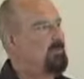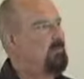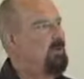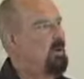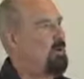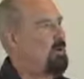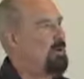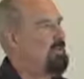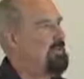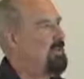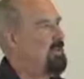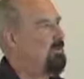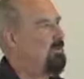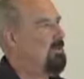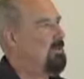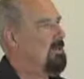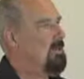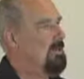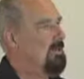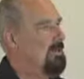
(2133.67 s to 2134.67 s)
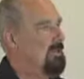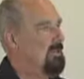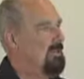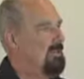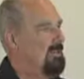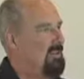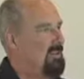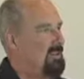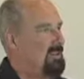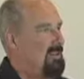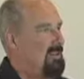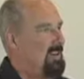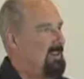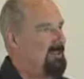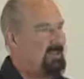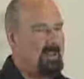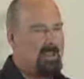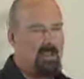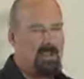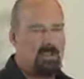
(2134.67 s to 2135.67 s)
poetic word, and I
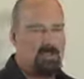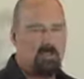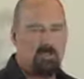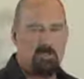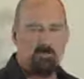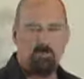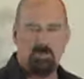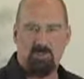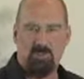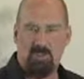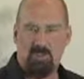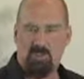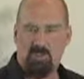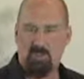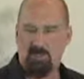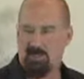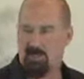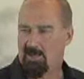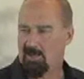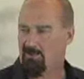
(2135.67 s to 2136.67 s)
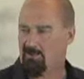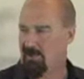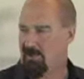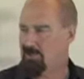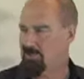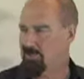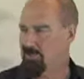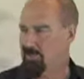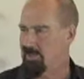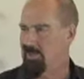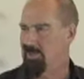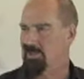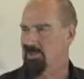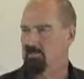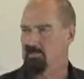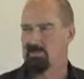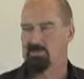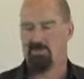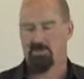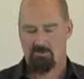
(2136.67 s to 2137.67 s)
mean, English is particularly rich in these,
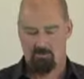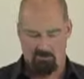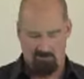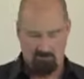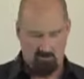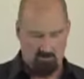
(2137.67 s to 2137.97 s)
and it's the